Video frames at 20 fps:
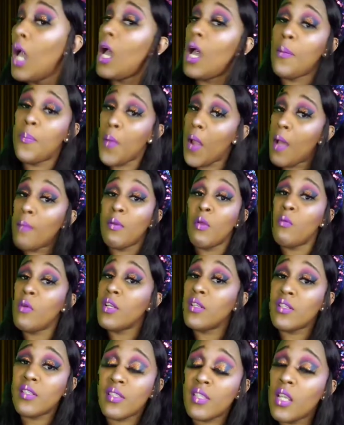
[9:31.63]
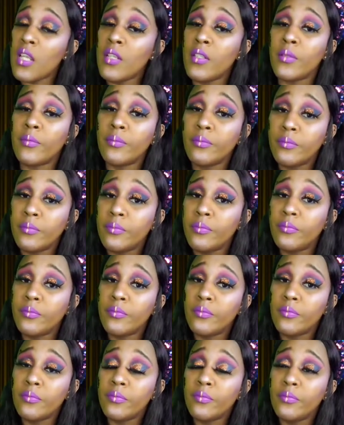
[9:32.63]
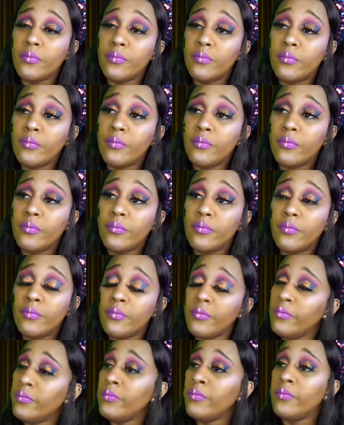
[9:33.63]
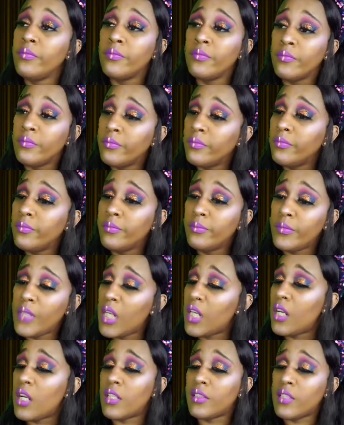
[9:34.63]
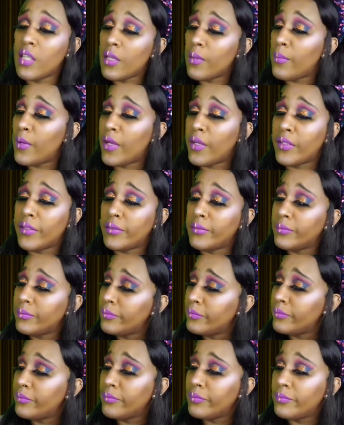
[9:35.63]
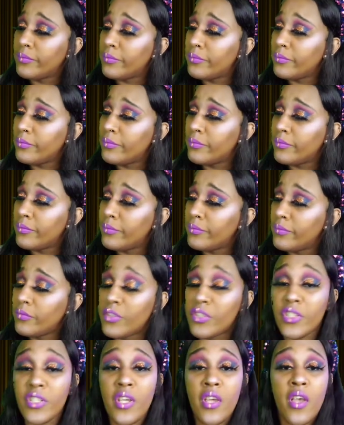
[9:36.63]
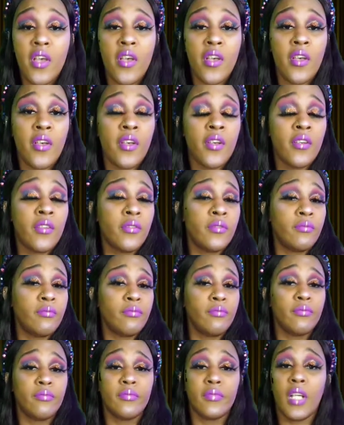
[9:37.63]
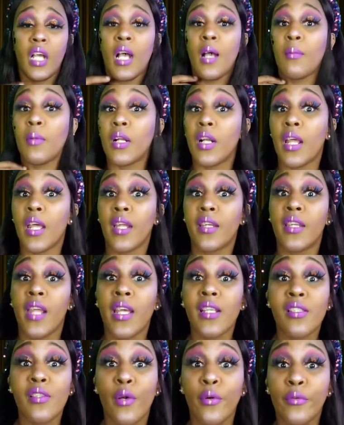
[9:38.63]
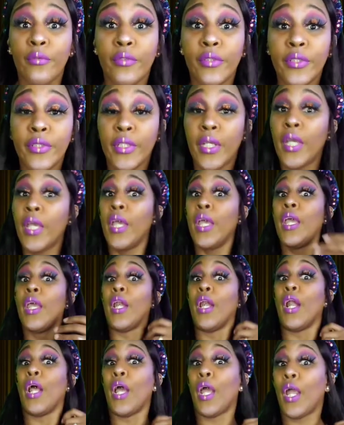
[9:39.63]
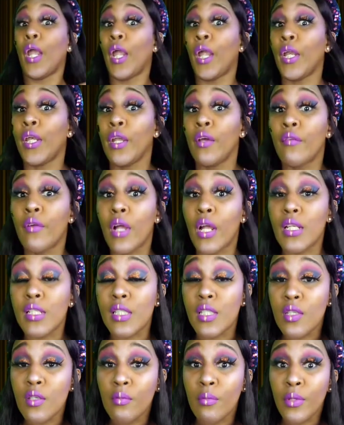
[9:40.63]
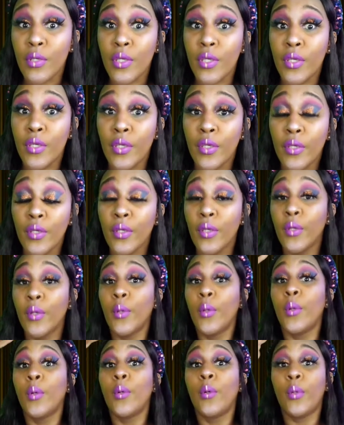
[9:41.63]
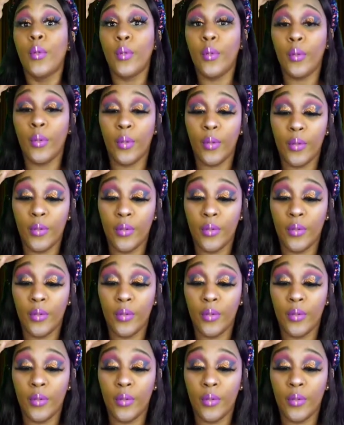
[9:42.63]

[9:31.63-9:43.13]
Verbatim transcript: I probably wouldn't have seen him. Hmm. Now that I think about it, child, I'm glad that's over. And I ain't never got to see him again. Whew.